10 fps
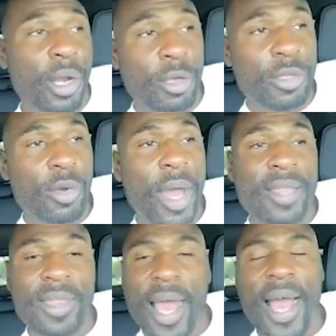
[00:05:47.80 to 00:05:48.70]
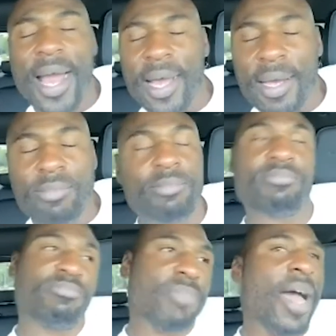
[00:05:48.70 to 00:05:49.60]
So
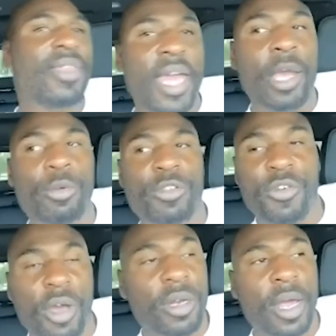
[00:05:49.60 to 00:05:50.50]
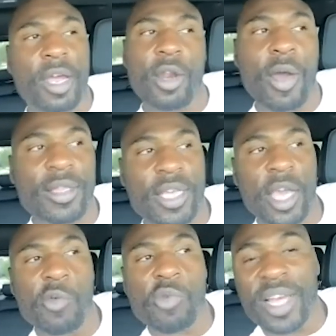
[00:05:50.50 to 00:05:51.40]
I think it was fun. I take
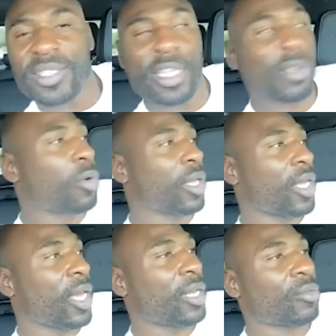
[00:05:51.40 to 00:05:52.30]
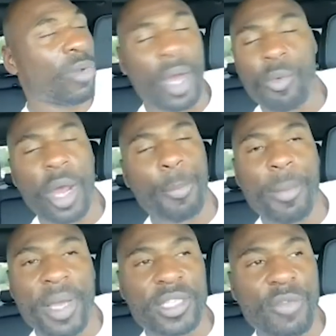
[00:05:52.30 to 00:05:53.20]
it. Would I sit through it again? Would I put
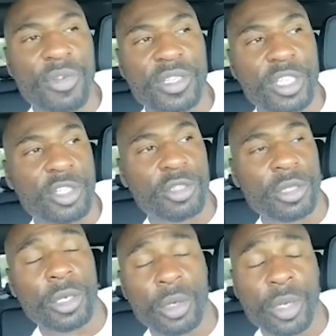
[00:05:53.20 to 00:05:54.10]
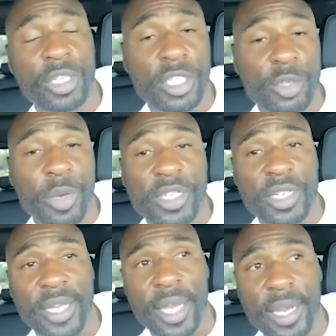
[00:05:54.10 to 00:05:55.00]
myself in a situation
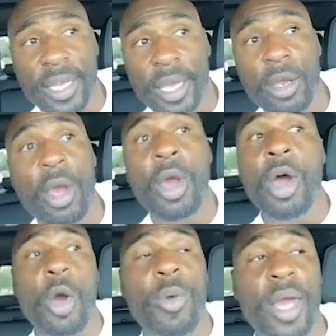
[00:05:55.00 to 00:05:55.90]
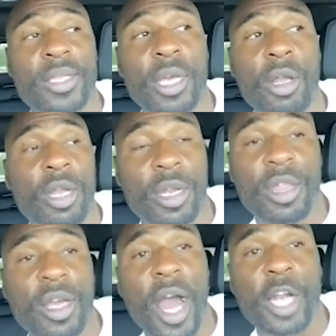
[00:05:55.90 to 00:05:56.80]
like that again? Or would I tell
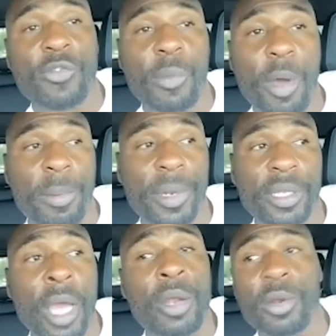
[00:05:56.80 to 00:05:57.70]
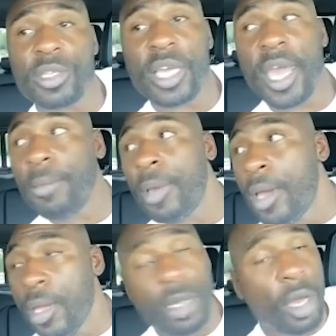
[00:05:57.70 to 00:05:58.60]
another college football player to do the same?
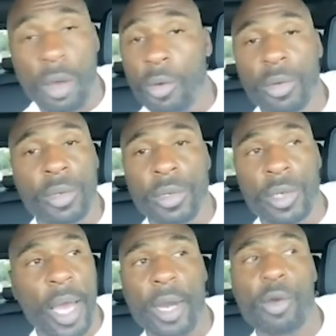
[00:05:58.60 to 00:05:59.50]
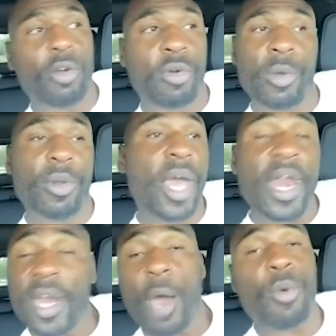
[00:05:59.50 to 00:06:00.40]
No, I don't agree with that,
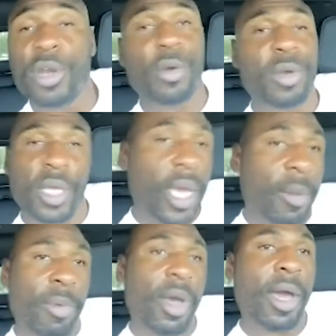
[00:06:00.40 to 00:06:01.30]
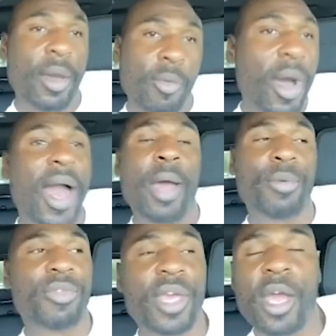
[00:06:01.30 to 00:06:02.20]
and I wouldn't do it again. But while I
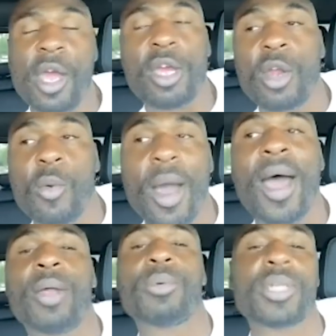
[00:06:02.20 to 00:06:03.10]
was there, while it